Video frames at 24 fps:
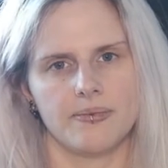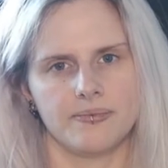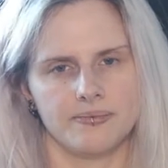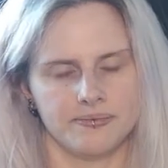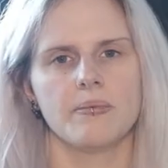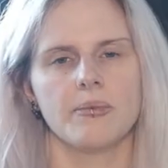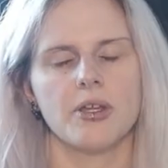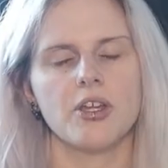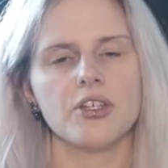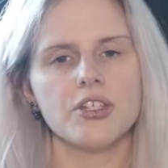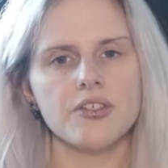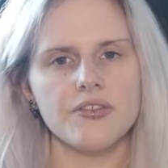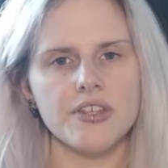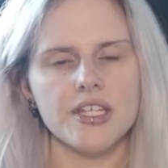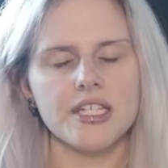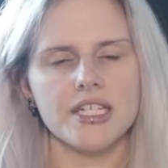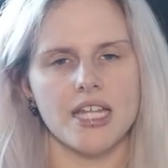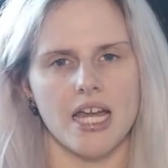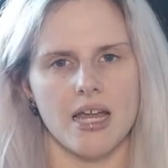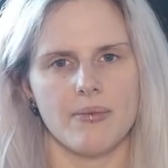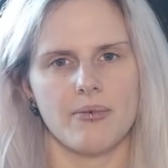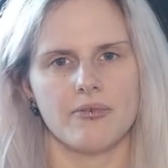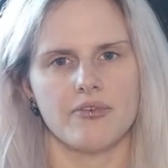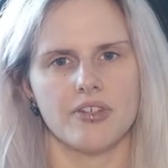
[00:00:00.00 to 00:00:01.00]
Because of this
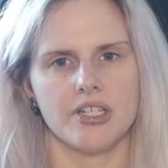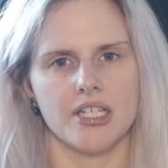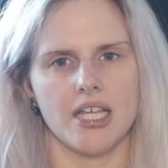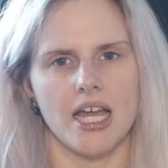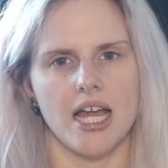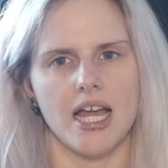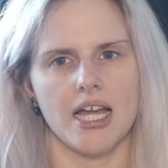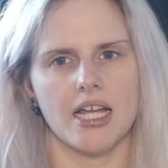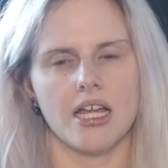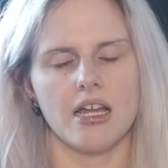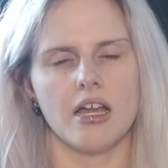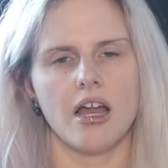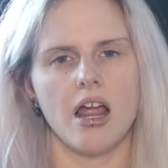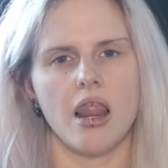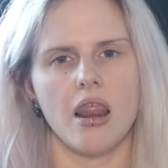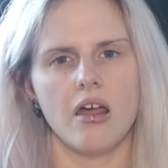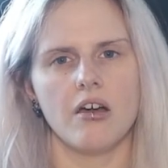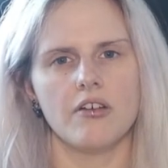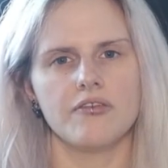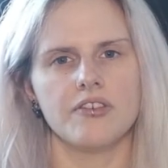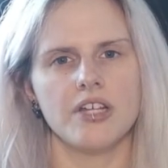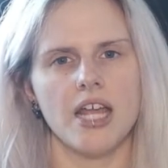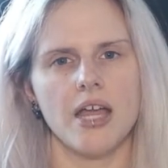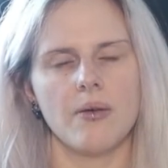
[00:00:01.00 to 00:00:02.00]
type of attack, a lot
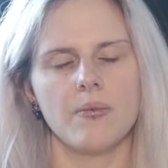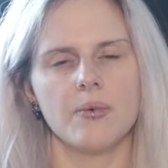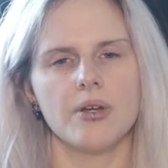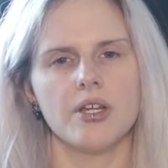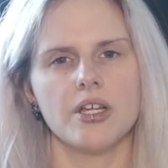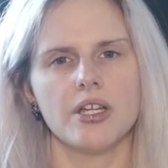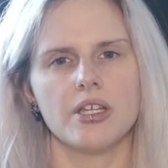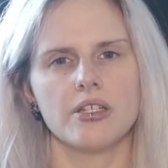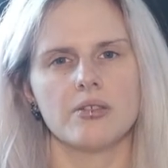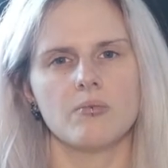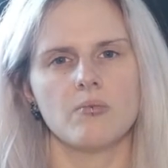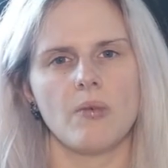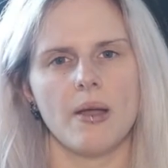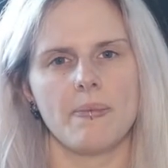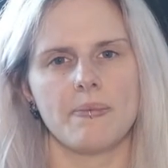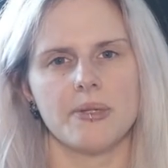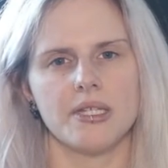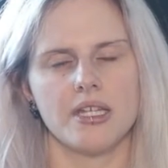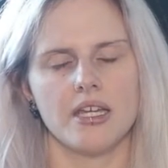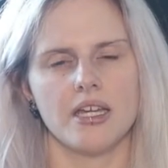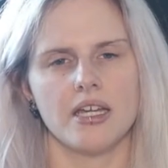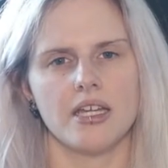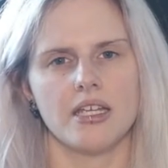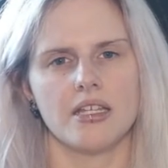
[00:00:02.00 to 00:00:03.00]
of networks and
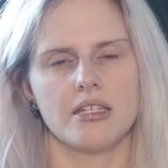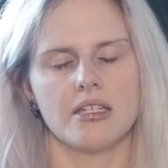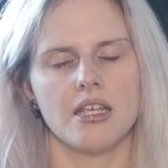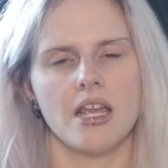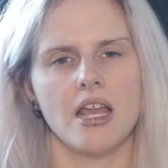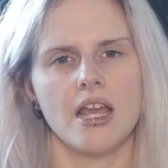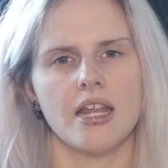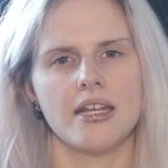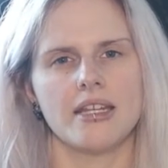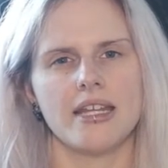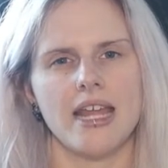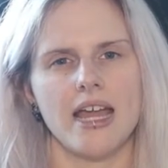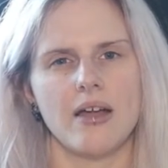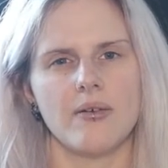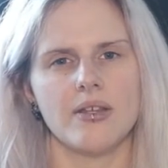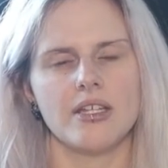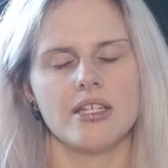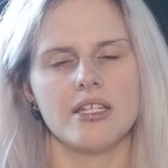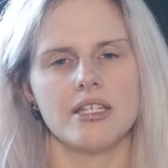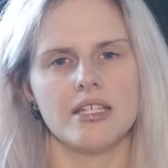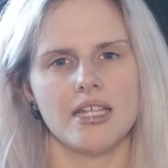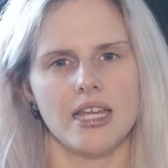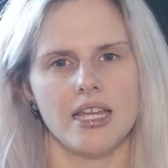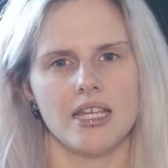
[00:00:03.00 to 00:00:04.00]
websites now
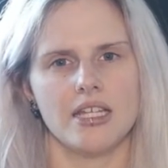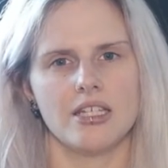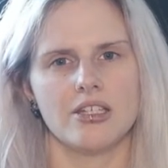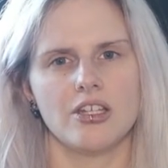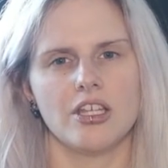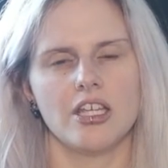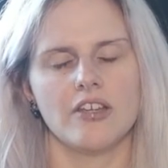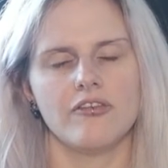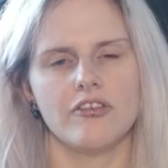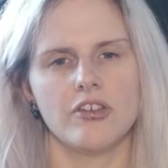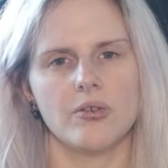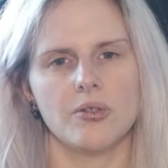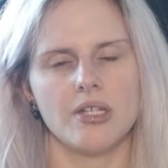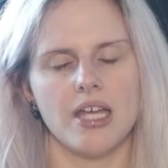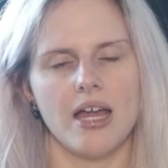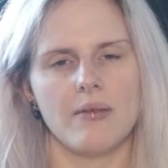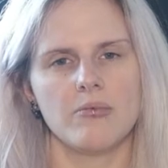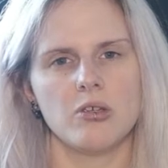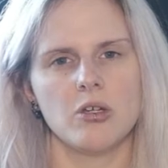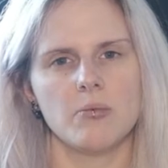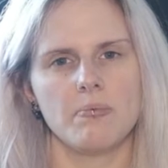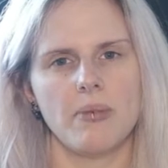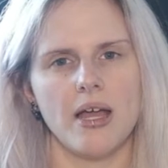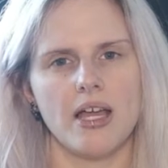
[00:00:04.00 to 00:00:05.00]
insist that if you type
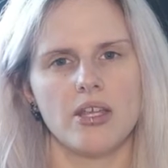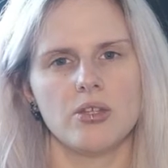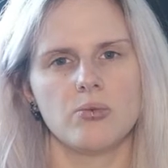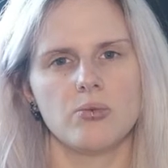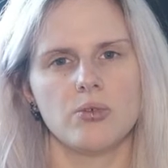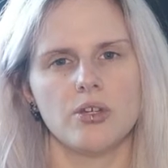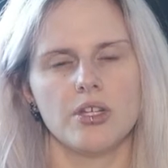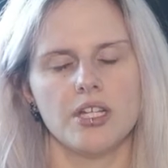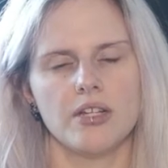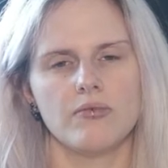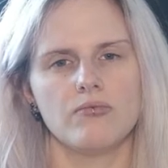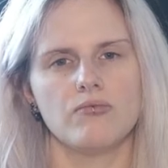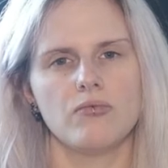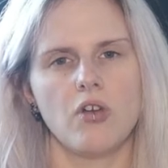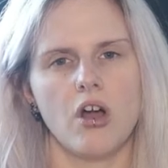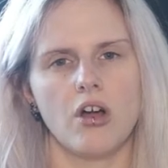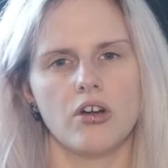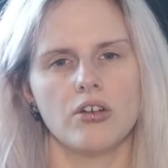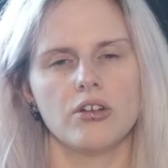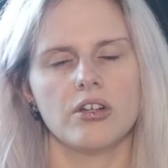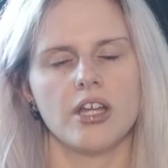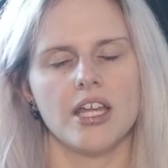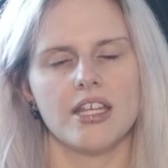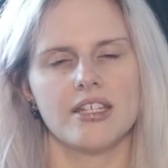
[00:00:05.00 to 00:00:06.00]
your password in
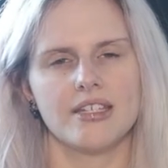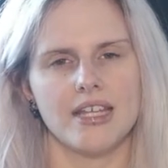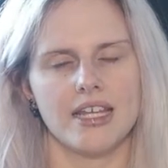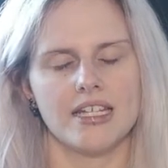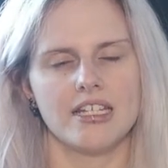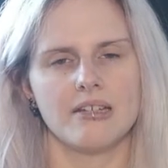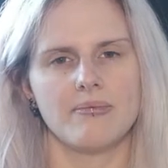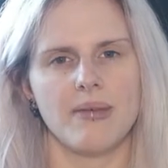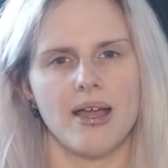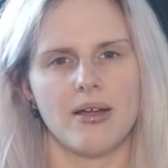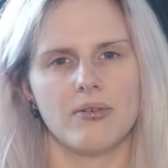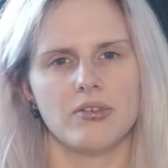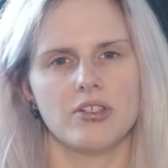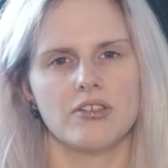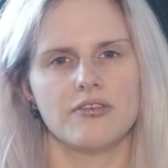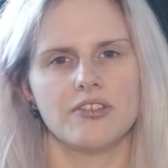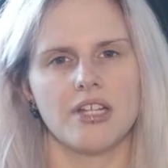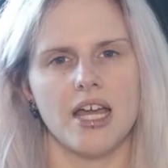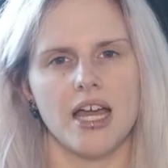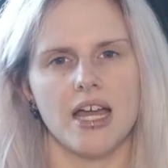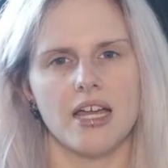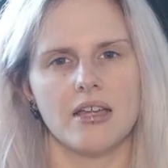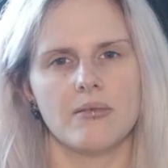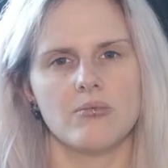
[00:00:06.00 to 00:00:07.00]
wrong a set amount of
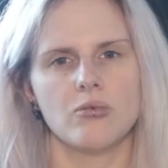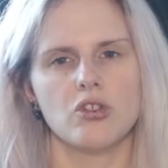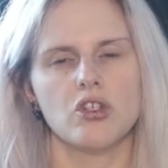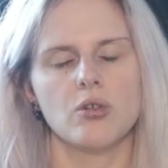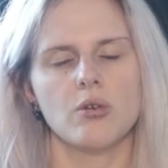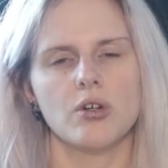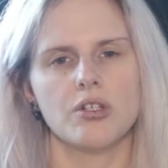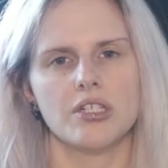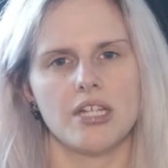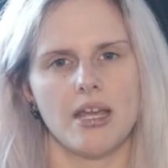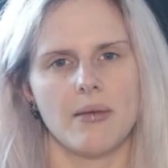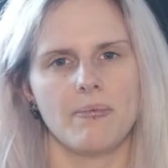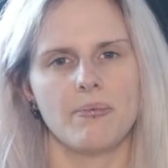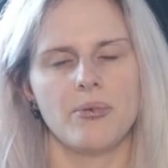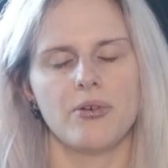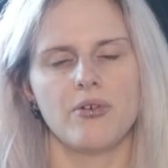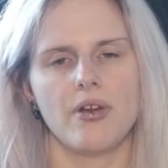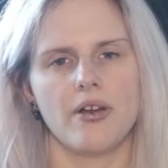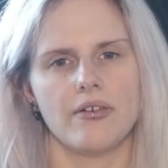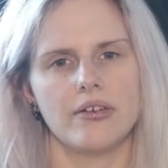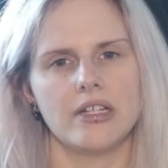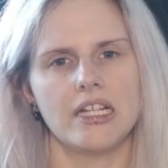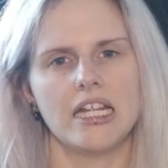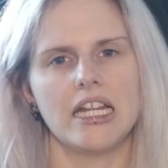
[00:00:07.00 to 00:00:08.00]
times, you are
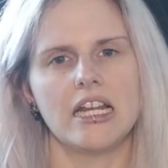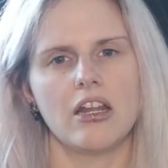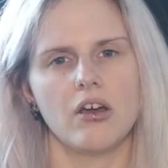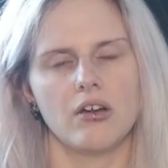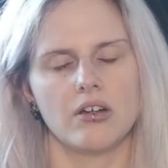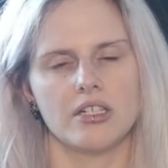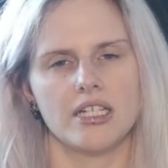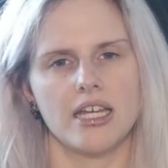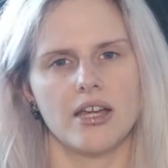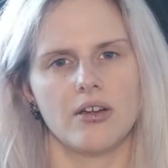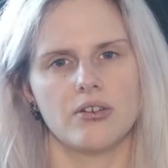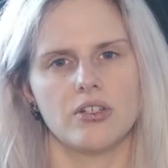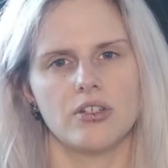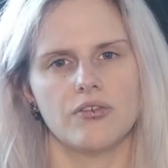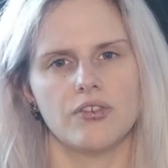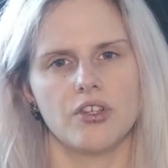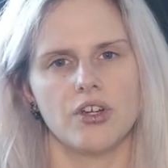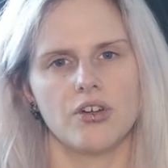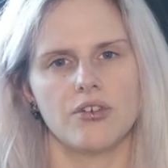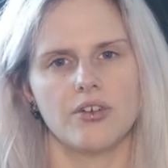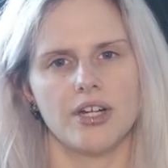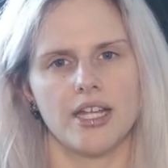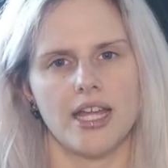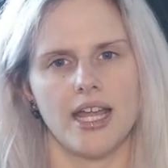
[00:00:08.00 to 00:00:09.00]
temporarily locked out of
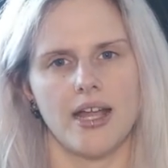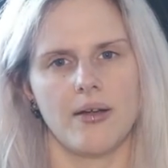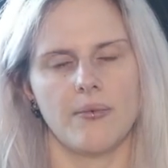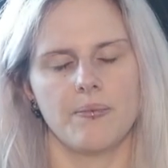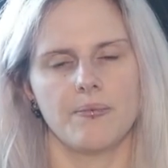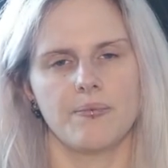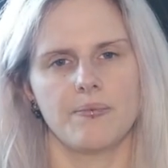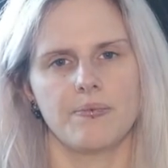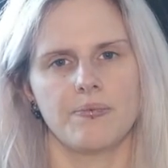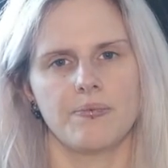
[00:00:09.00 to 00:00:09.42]
your account.